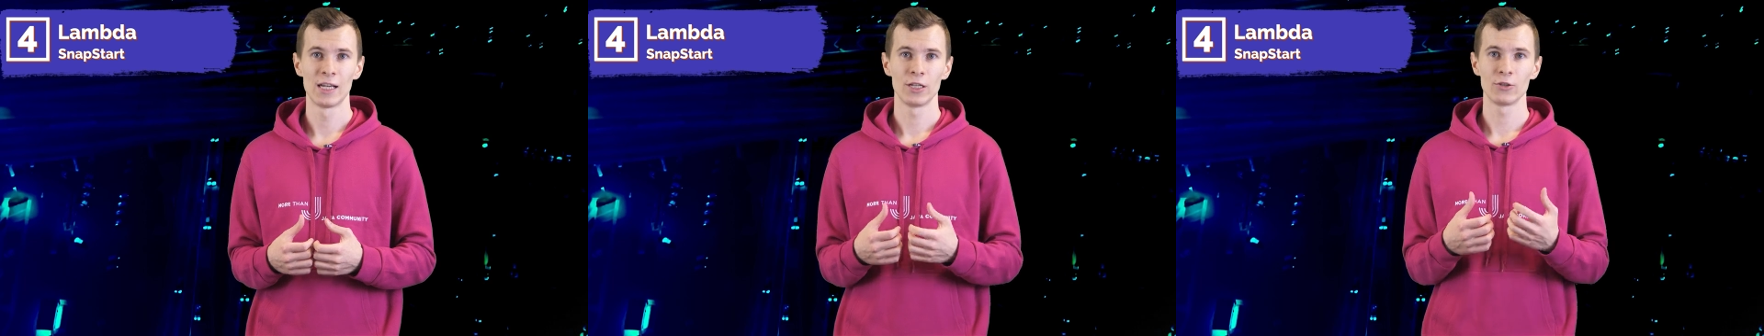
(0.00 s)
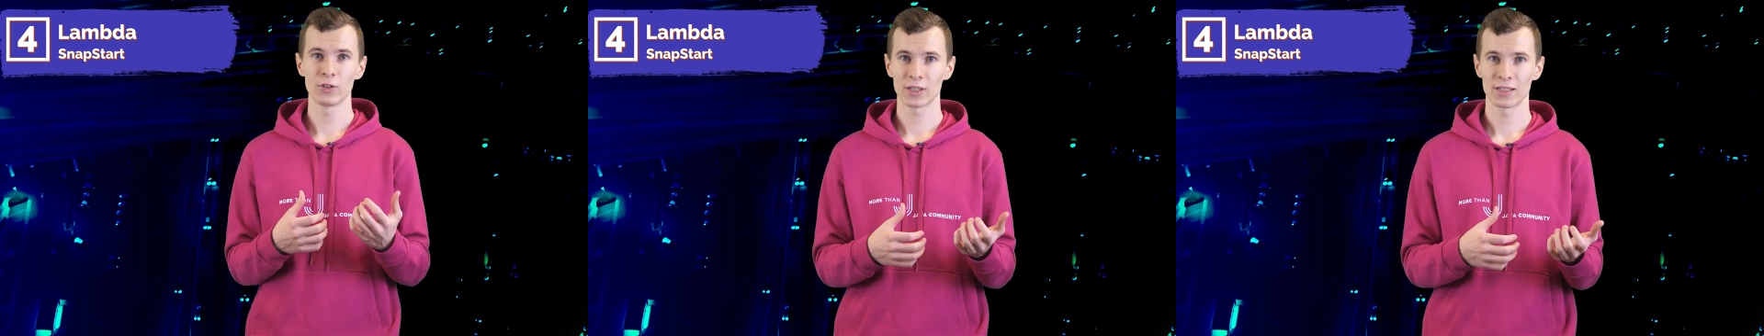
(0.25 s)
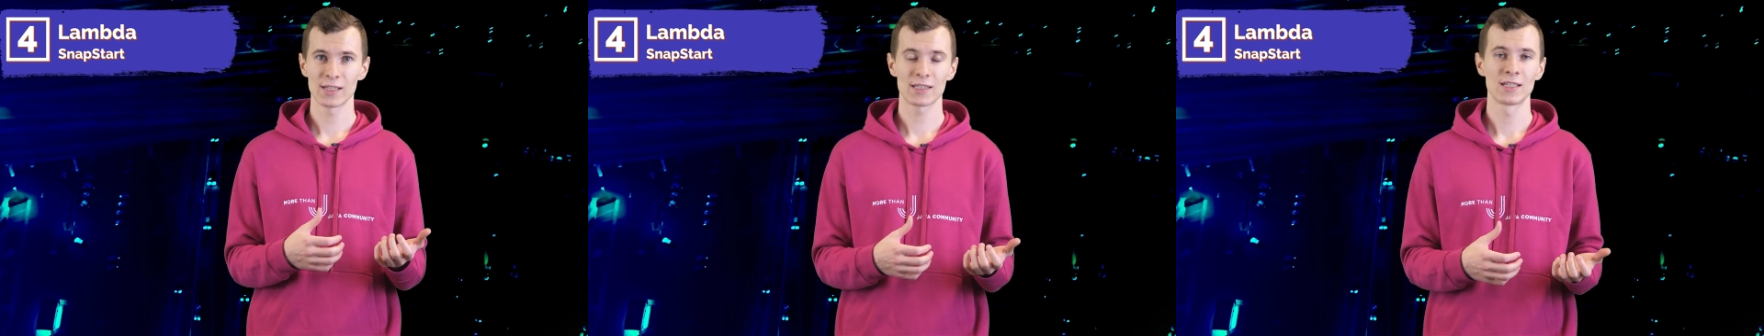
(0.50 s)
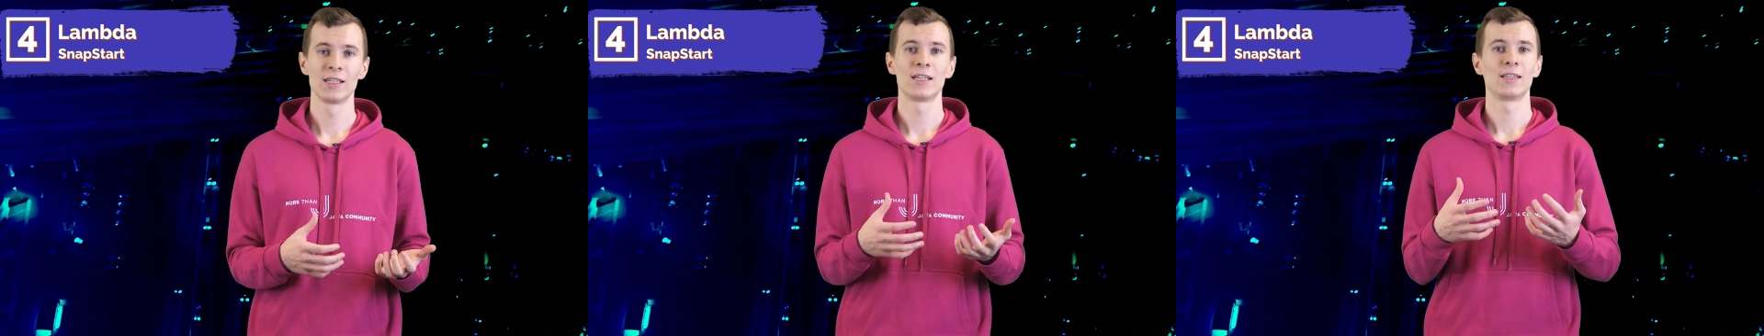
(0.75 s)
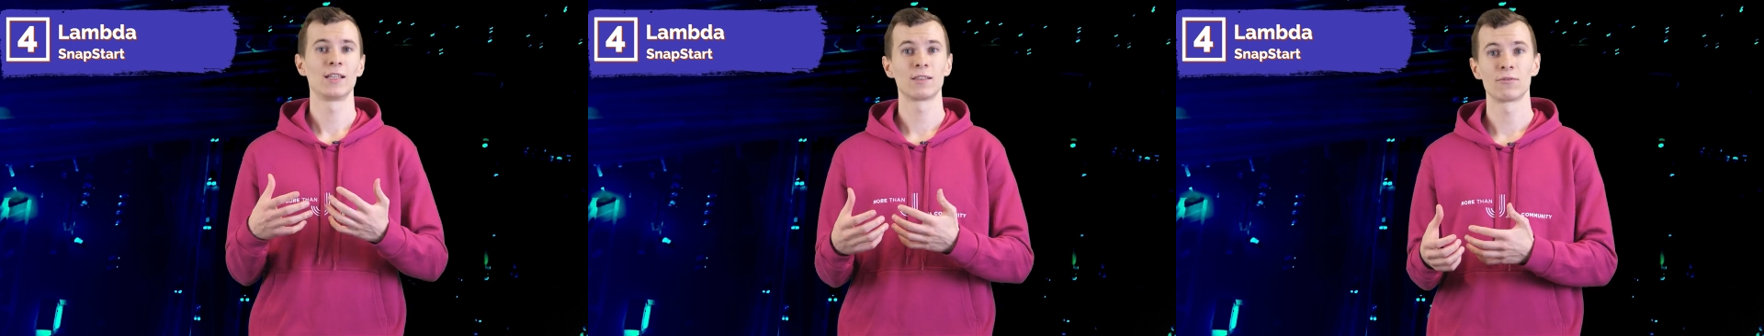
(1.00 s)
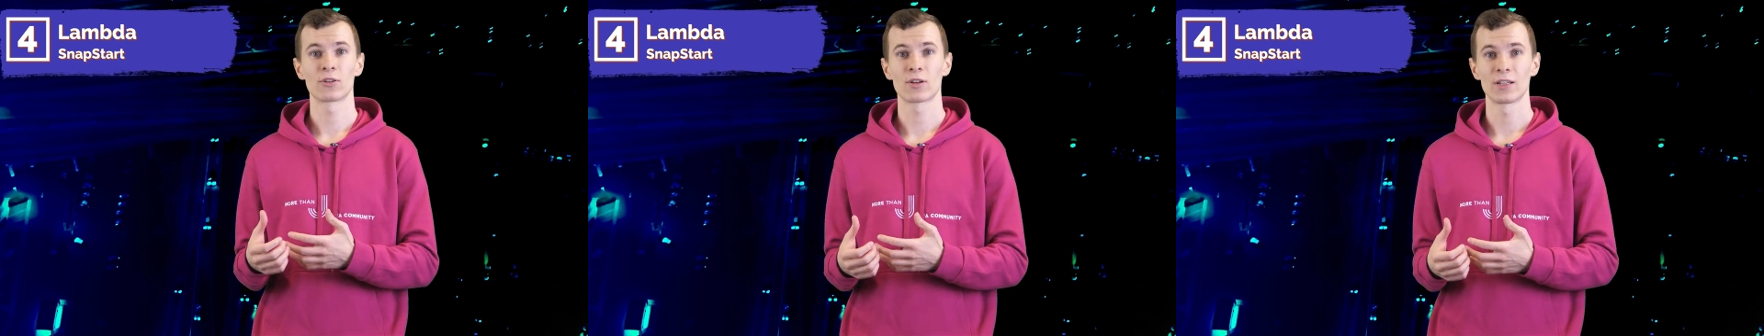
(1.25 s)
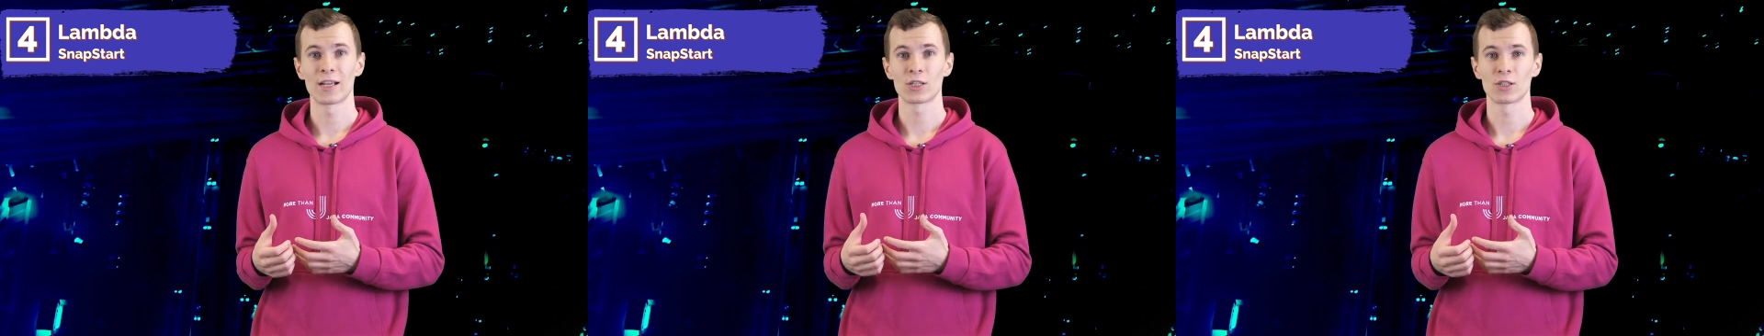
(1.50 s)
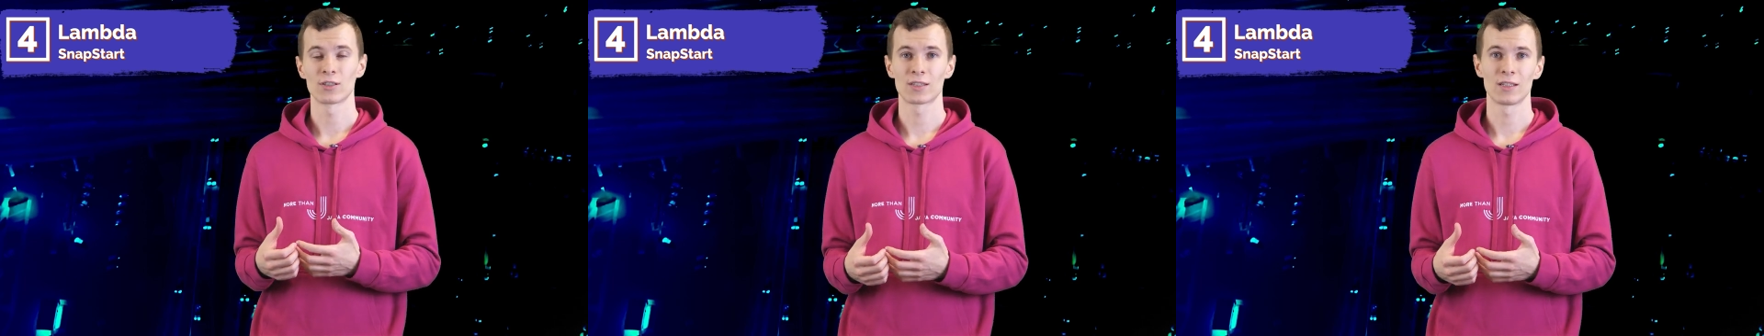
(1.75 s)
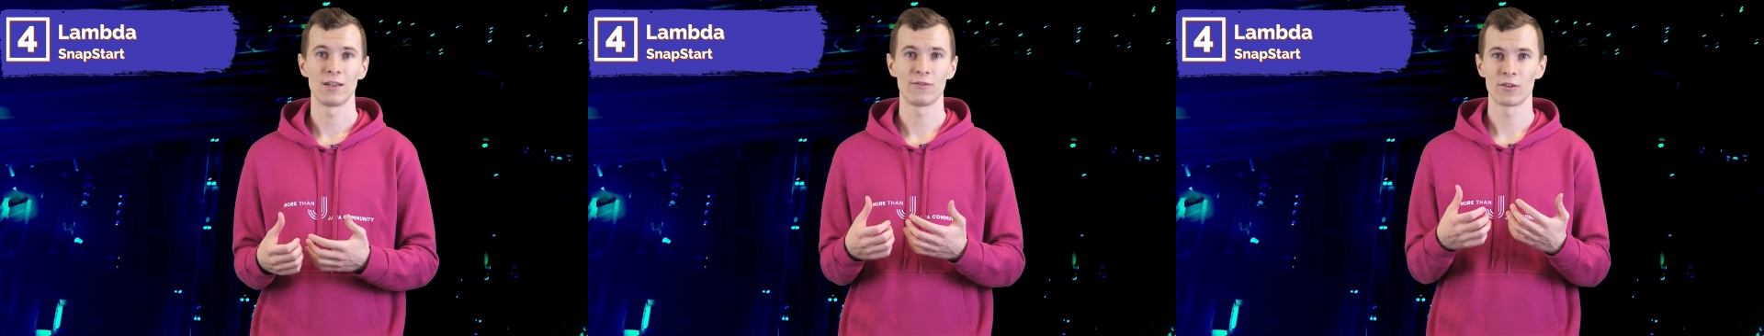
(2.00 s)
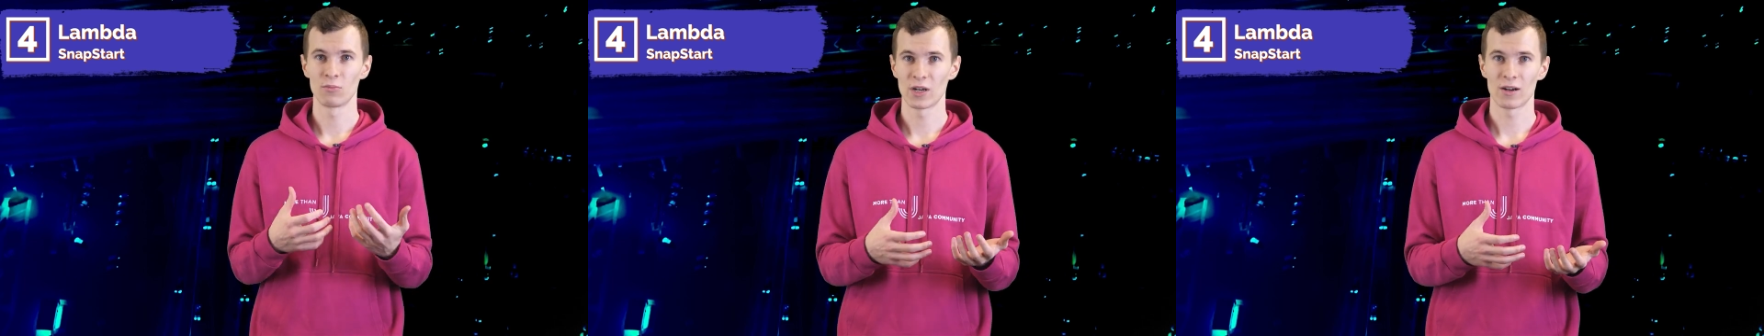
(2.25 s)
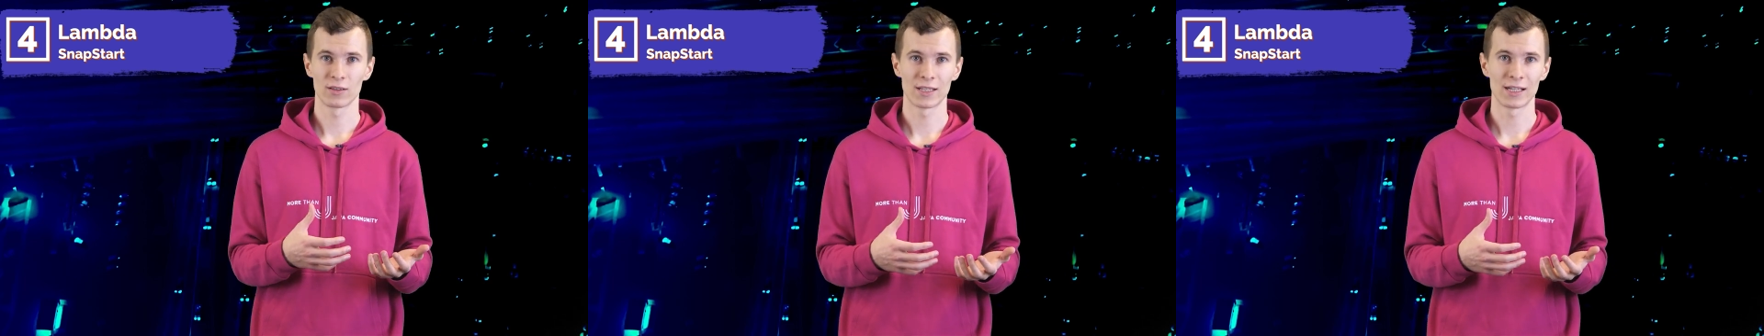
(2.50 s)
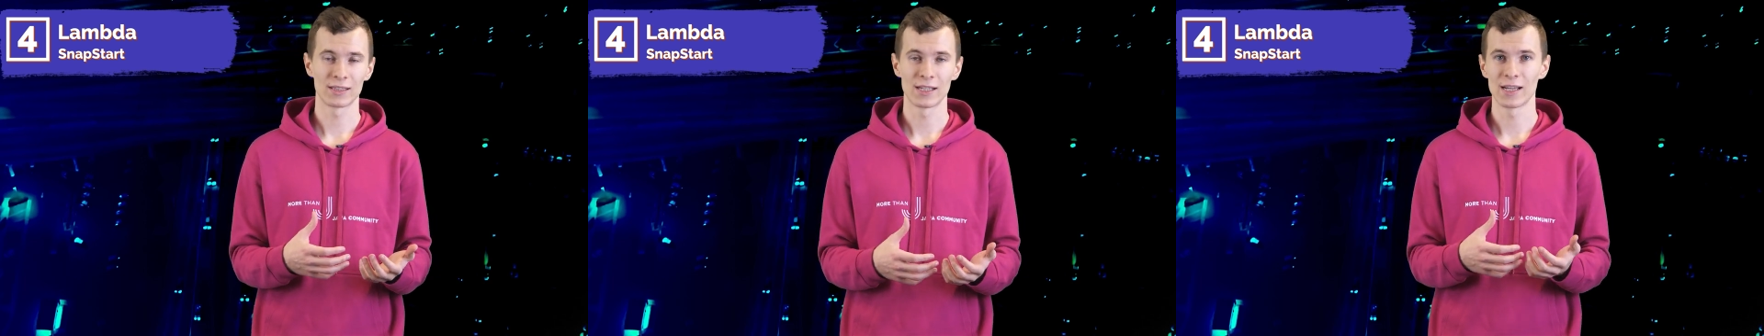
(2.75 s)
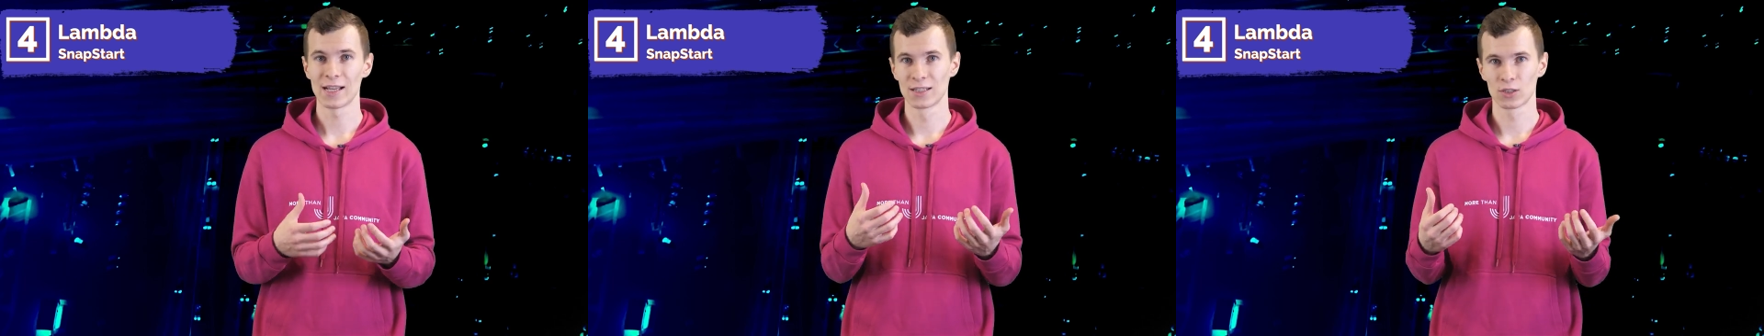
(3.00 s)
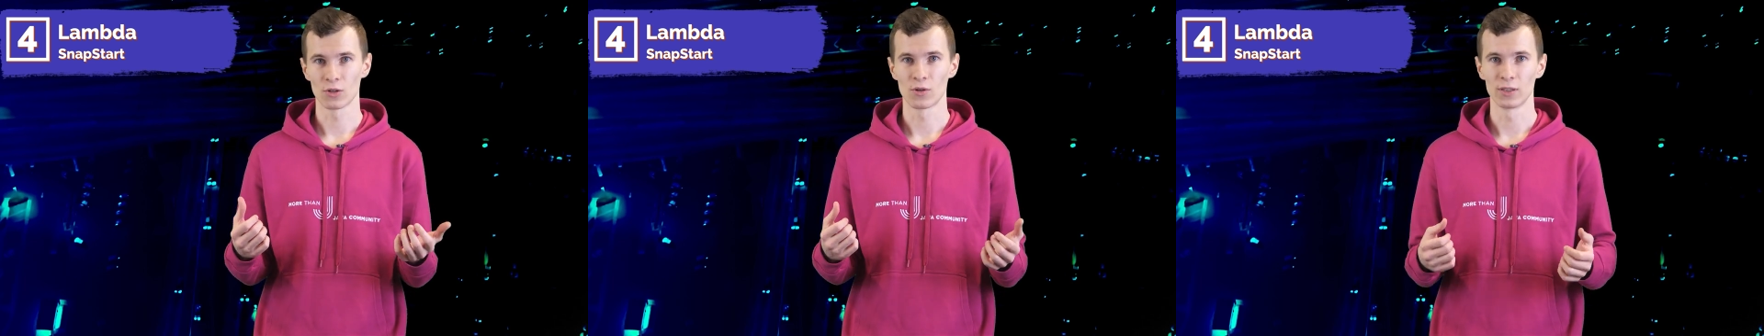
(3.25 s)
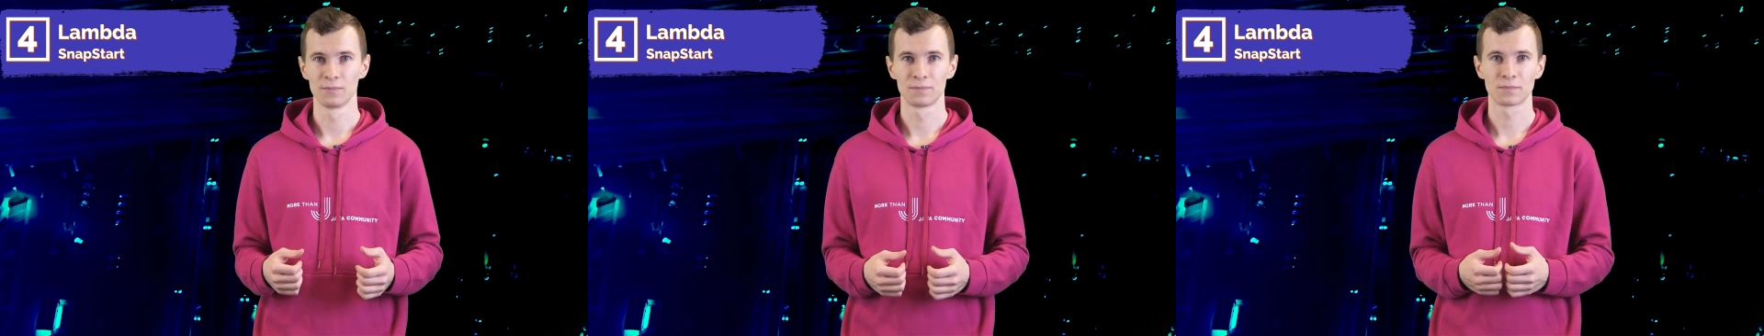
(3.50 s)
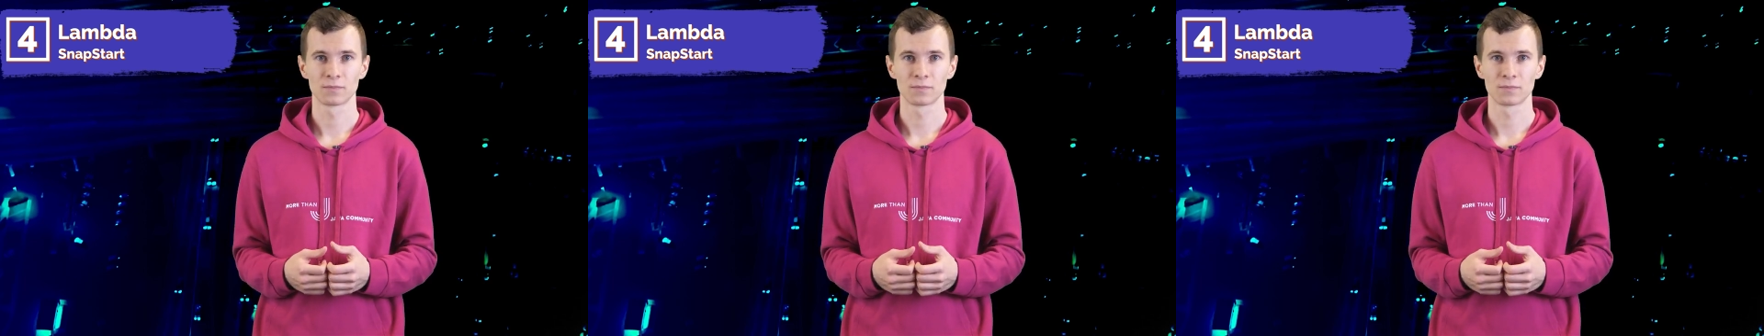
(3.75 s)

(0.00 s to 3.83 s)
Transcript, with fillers: uniqueness, network connections, ephemeral data, and so on.